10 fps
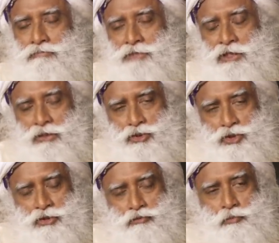It's a
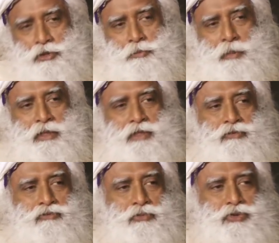question of
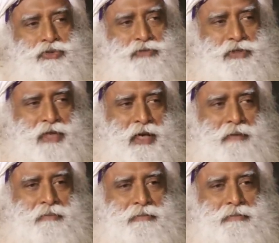perspective most of the time.